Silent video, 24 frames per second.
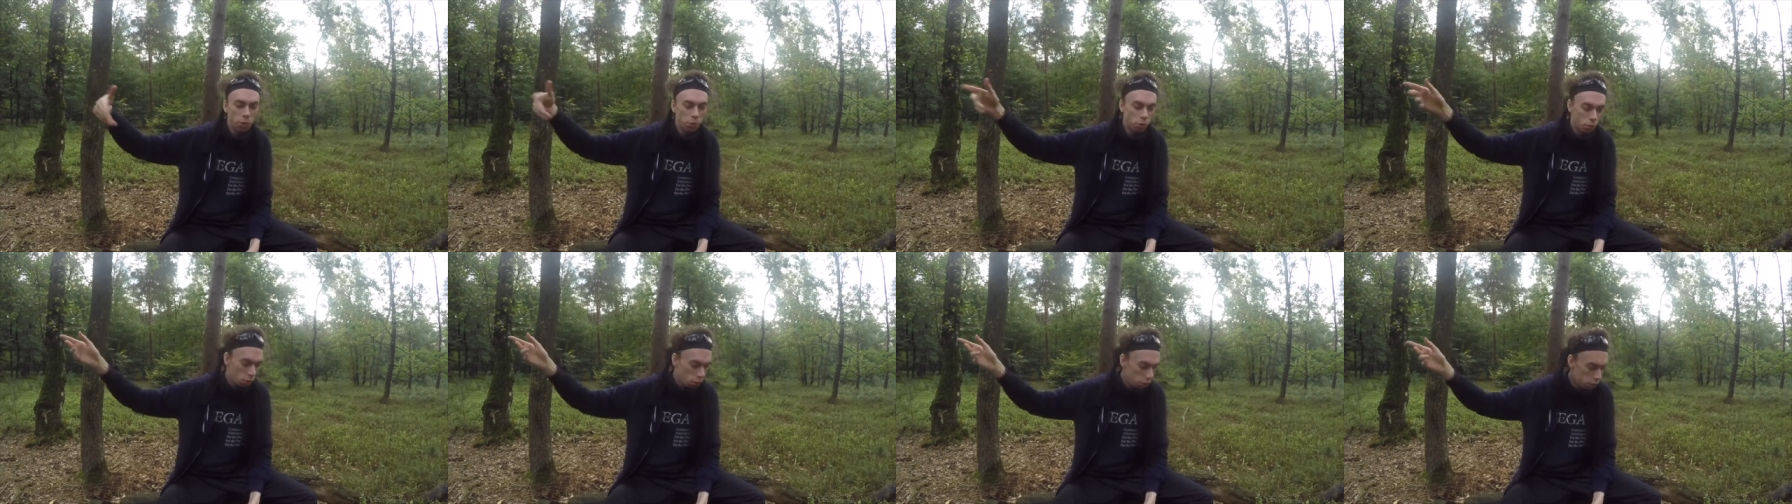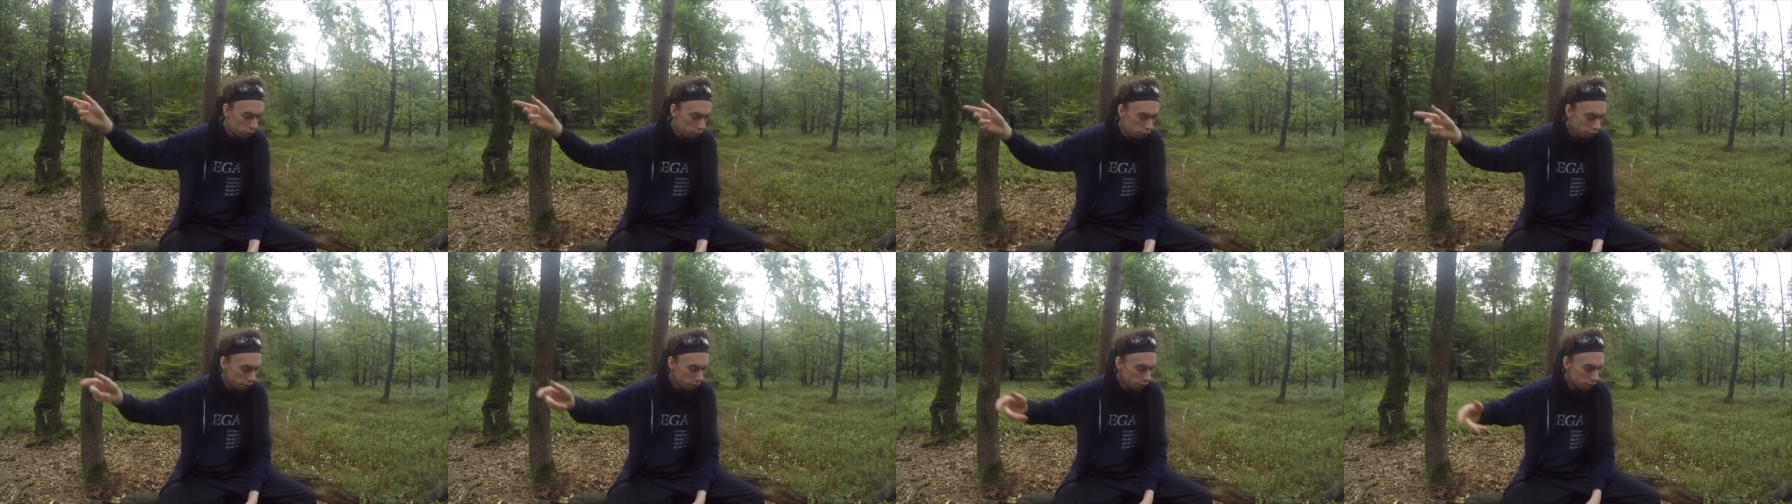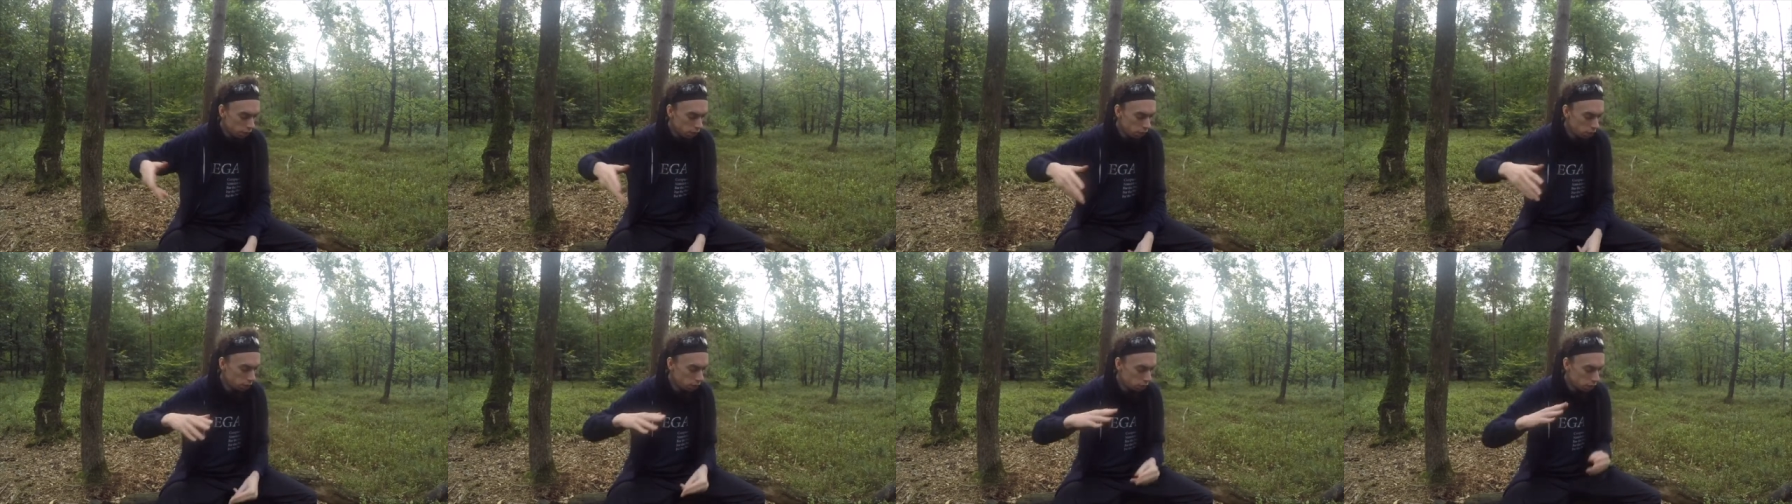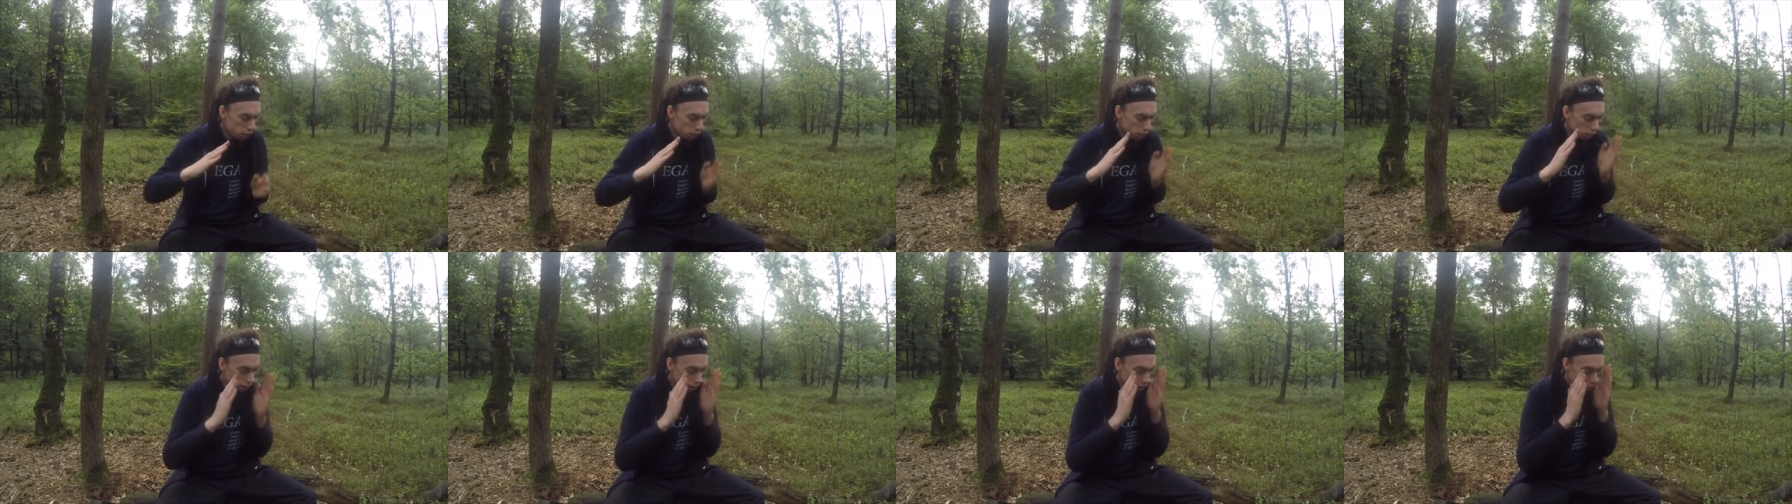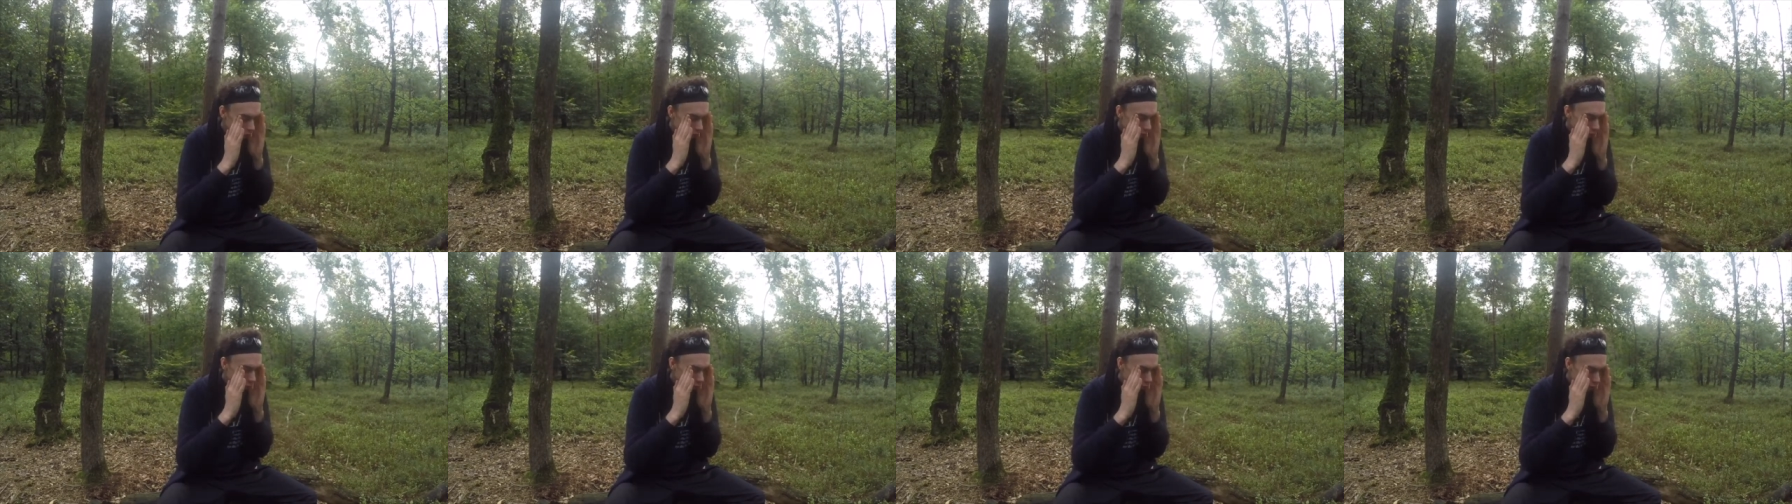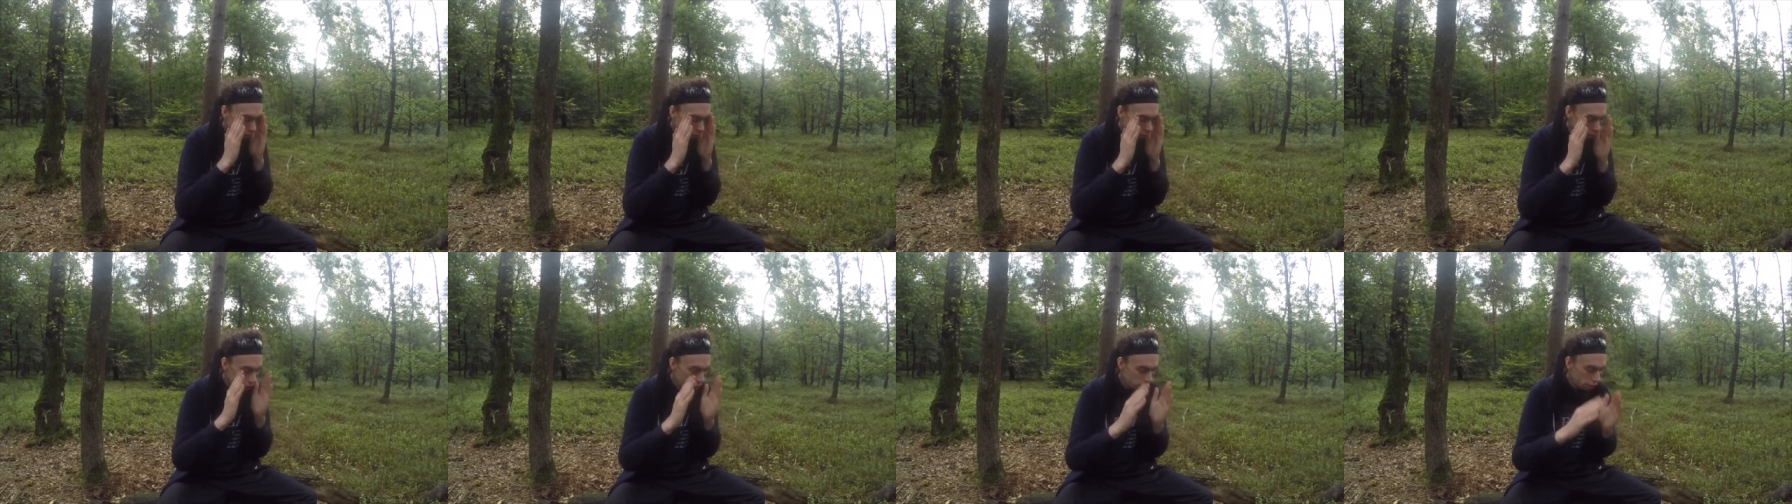the world and
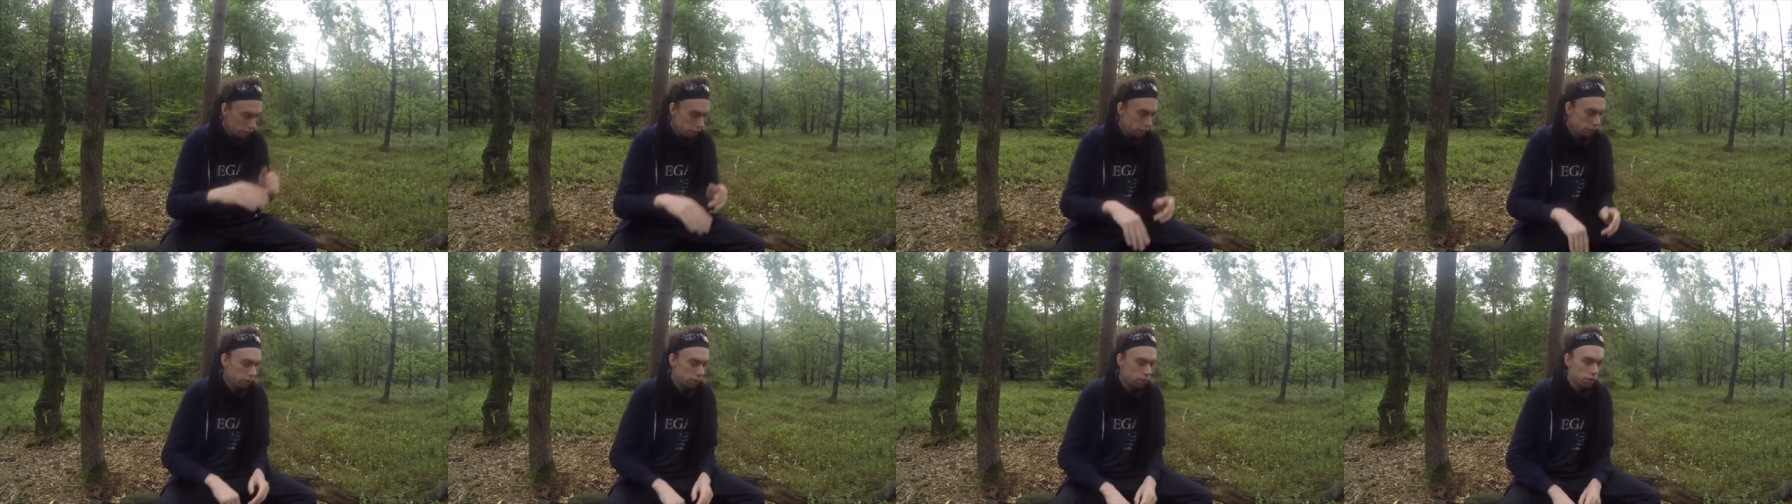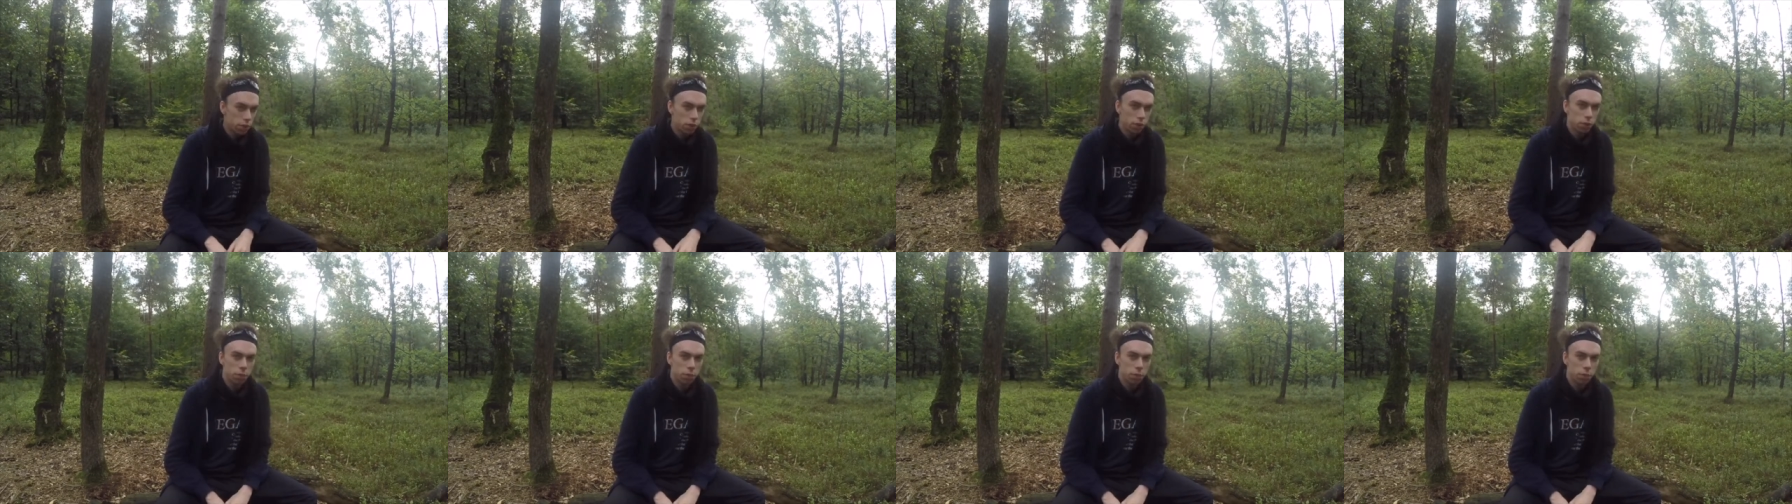ignore that.